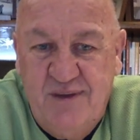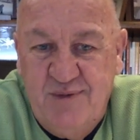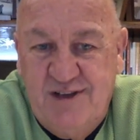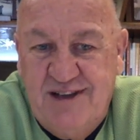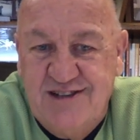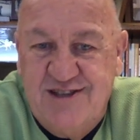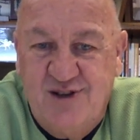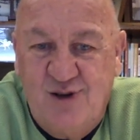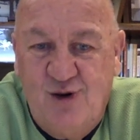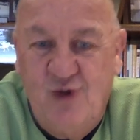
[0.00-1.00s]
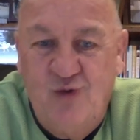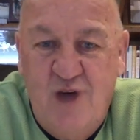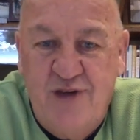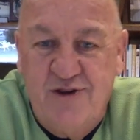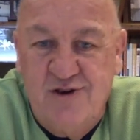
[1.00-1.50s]
because of the cold
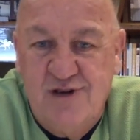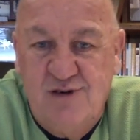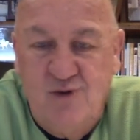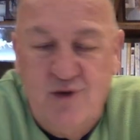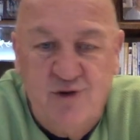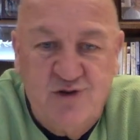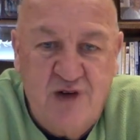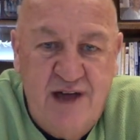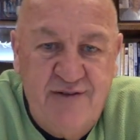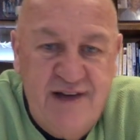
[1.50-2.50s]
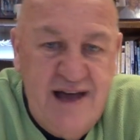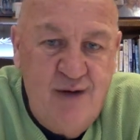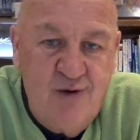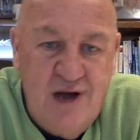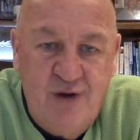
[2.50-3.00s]
weather, and we would drive an
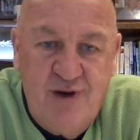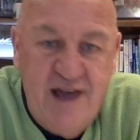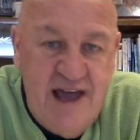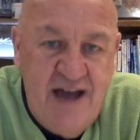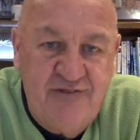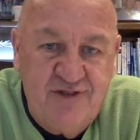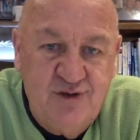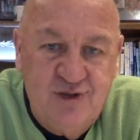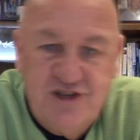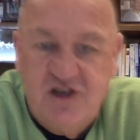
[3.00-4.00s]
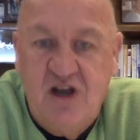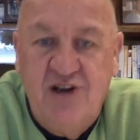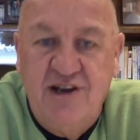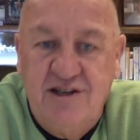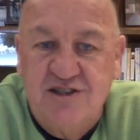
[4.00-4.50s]
hour, hour and a half to his
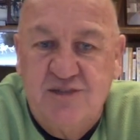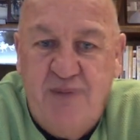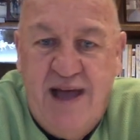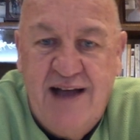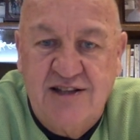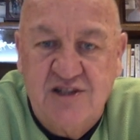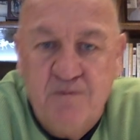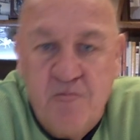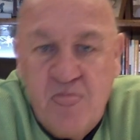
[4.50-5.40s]
hunting spots,